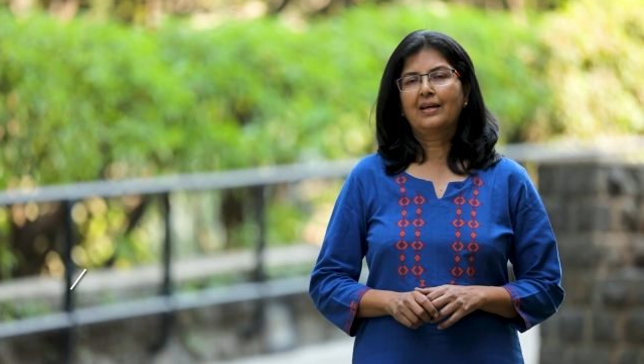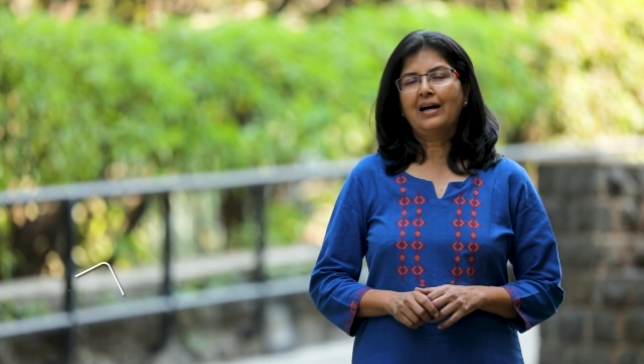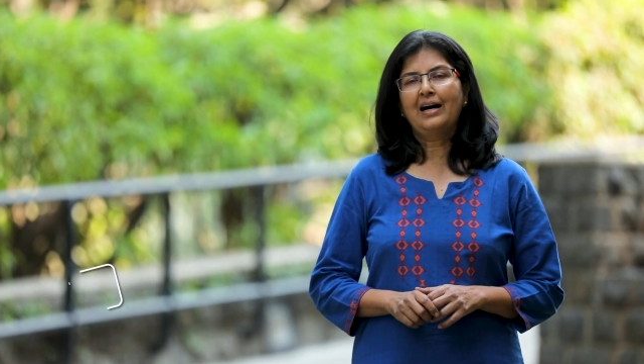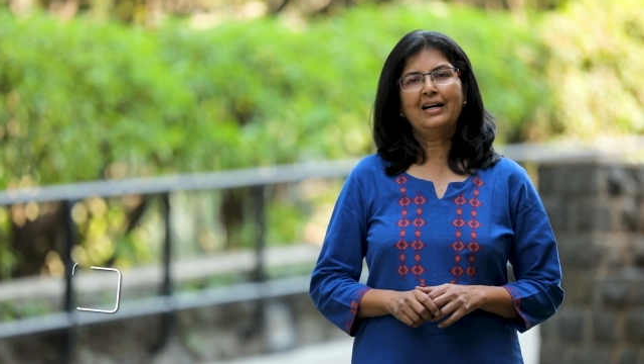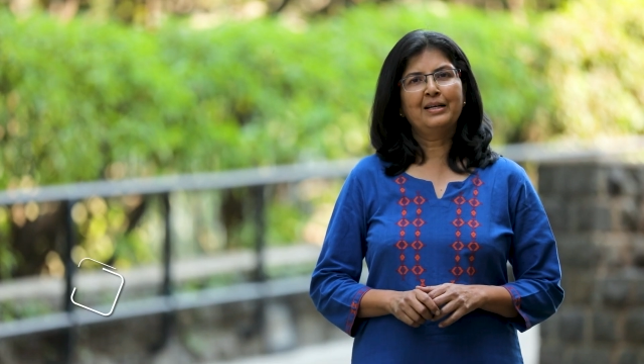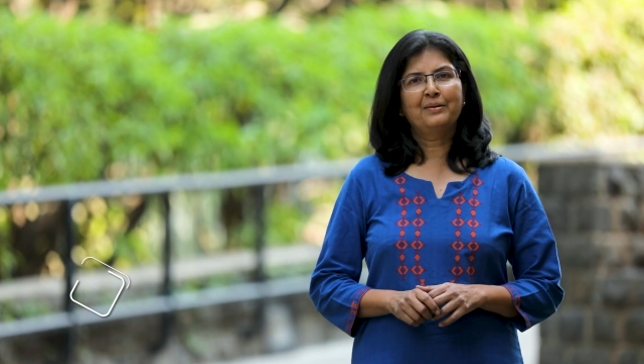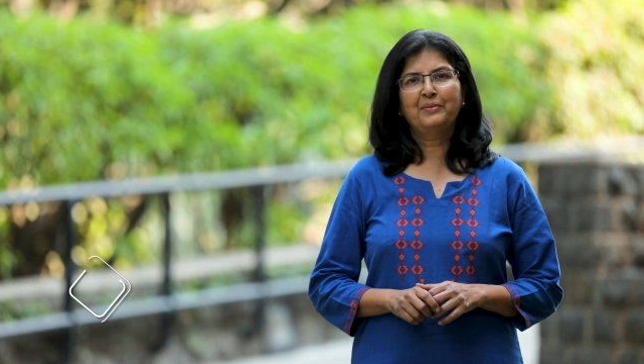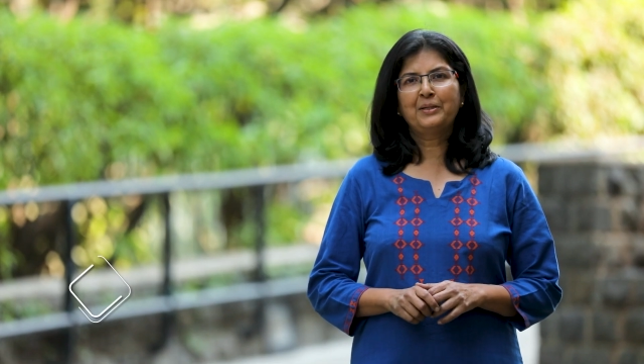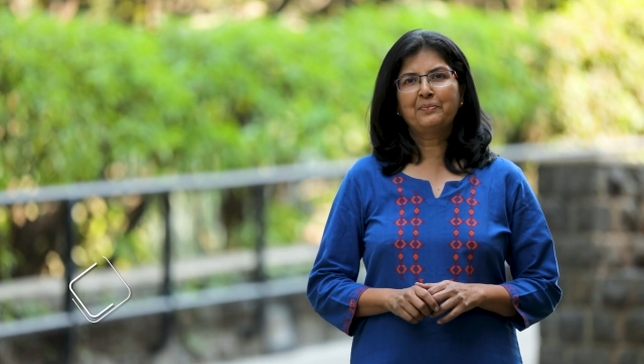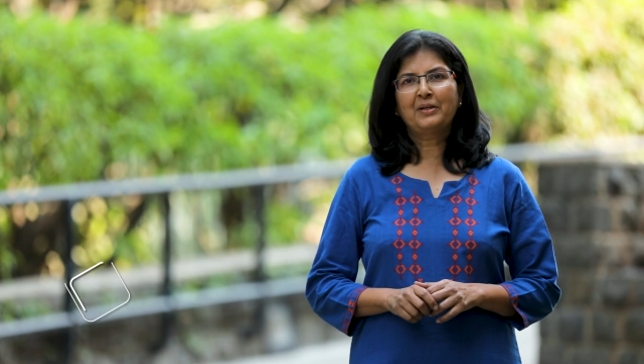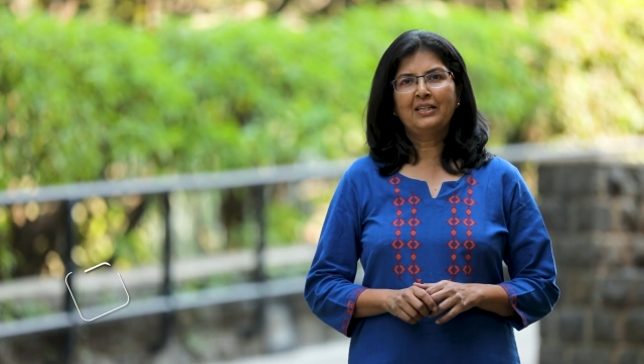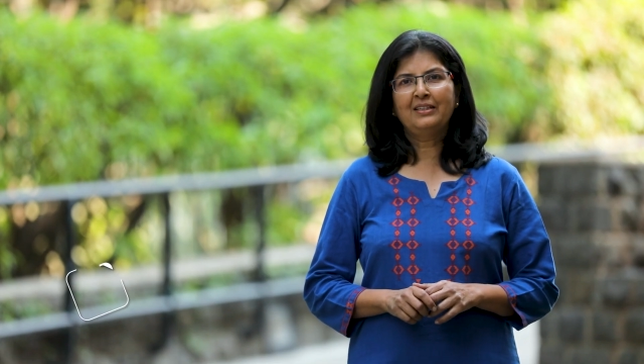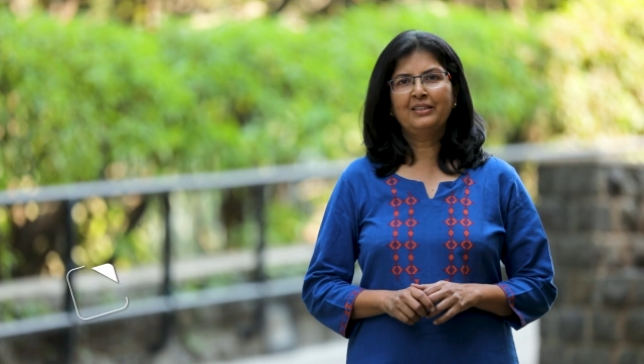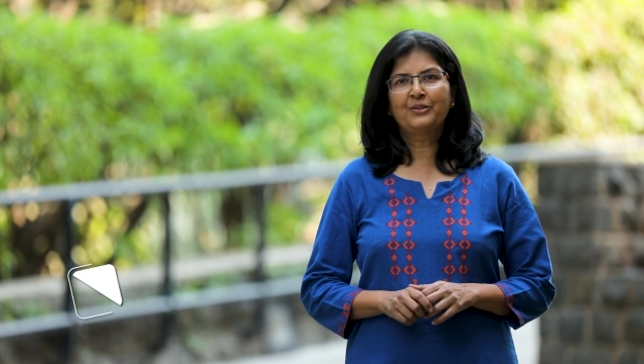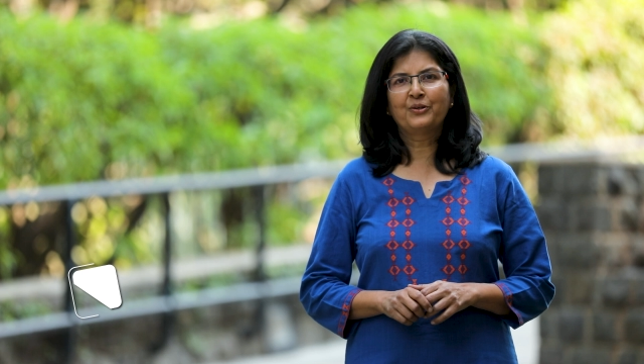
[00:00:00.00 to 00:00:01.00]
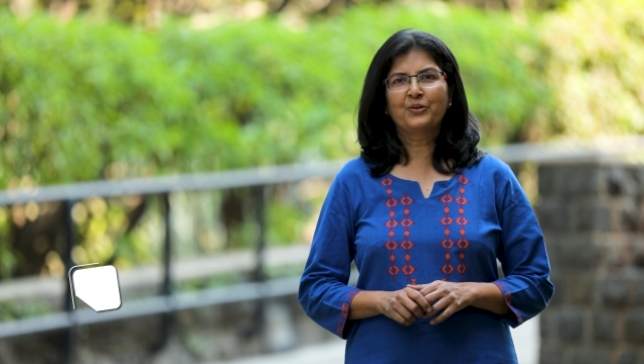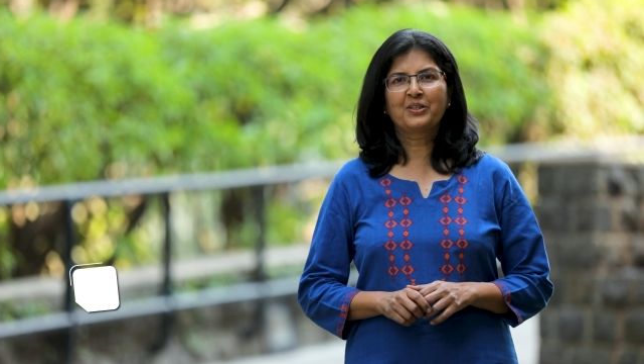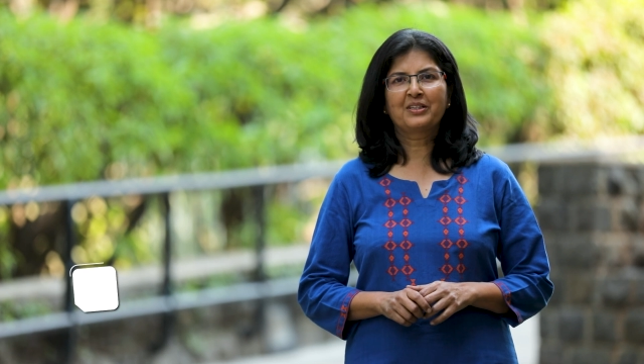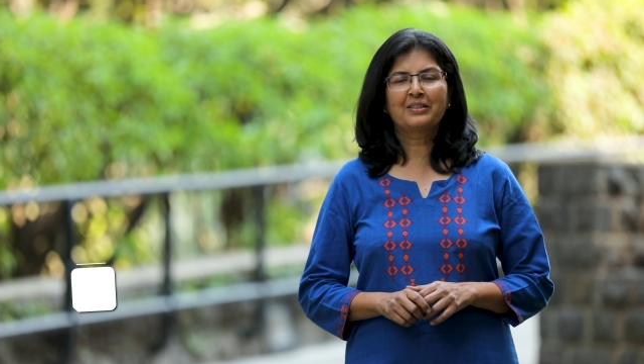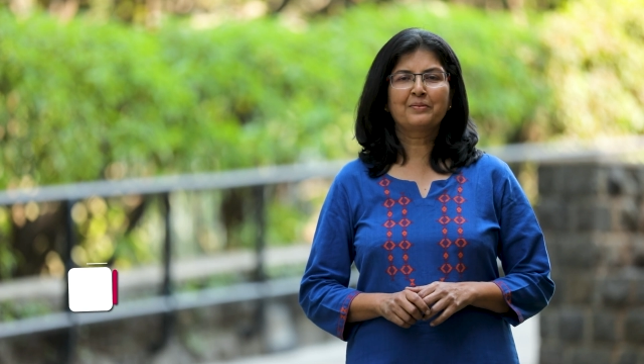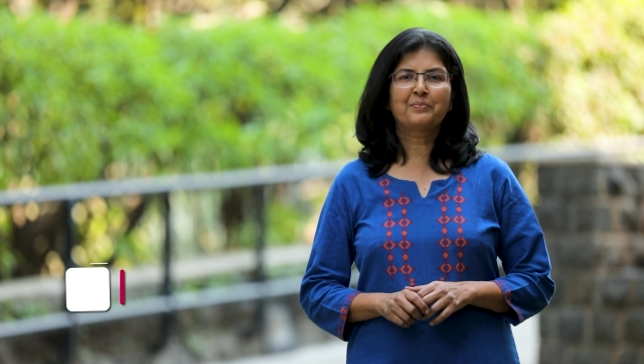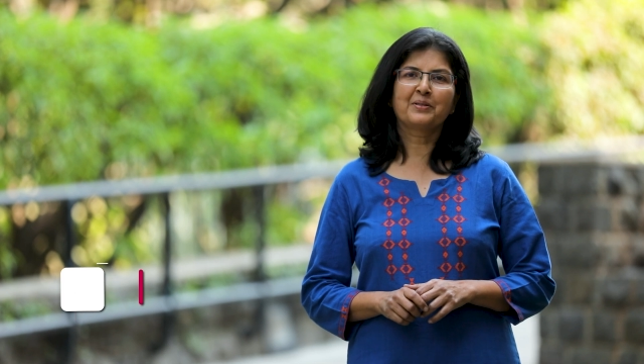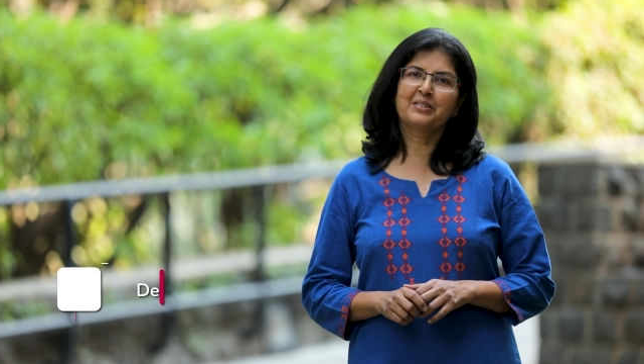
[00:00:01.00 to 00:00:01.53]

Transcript: Hi, I'm Deepali Kholkar,